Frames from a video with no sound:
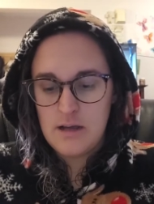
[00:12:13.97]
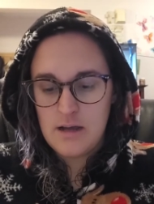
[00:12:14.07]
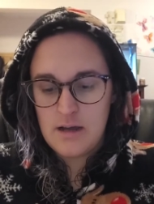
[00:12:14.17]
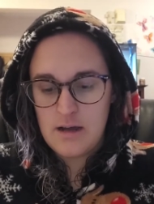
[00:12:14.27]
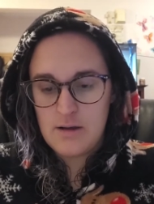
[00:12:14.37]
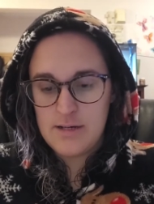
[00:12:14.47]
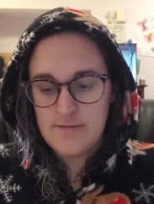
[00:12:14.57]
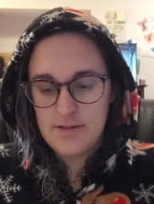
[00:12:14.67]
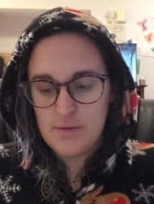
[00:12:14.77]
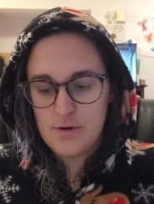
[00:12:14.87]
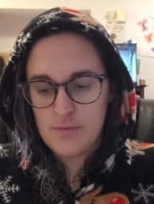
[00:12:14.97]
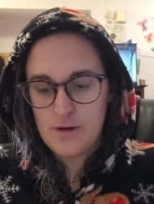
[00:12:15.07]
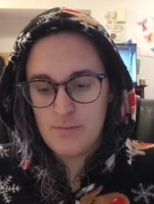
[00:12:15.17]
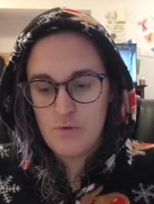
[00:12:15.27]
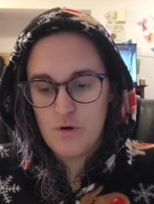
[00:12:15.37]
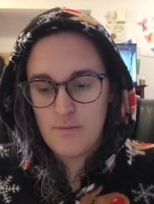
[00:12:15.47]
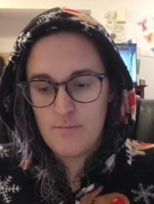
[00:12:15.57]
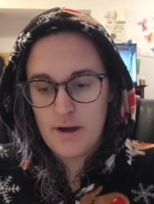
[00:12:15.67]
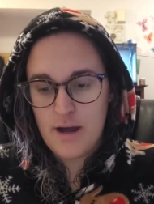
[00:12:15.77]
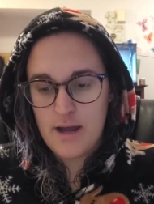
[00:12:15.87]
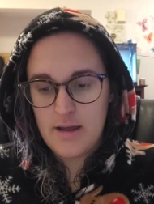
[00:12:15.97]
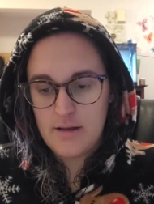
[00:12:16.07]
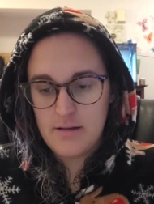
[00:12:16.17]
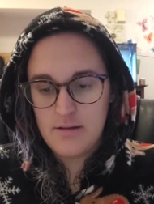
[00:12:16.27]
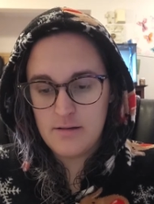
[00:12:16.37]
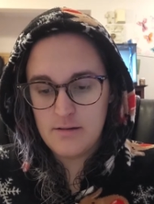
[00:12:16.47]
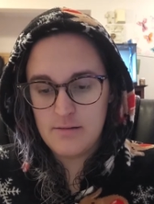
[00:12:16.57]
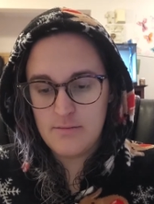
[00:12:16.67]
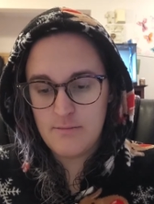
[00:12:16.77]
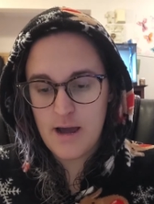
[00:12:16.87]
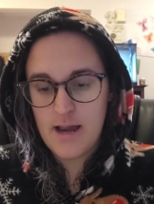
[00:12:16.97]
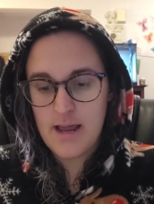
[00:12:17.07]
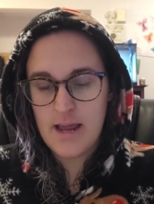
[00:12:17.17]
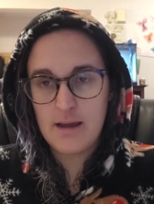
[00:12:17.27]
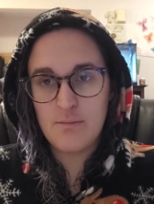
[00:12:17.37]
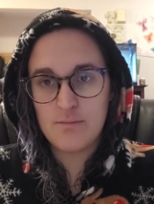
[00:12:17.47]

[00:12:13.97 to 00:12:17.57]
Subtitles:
I definitely want to read more by Matt Haig.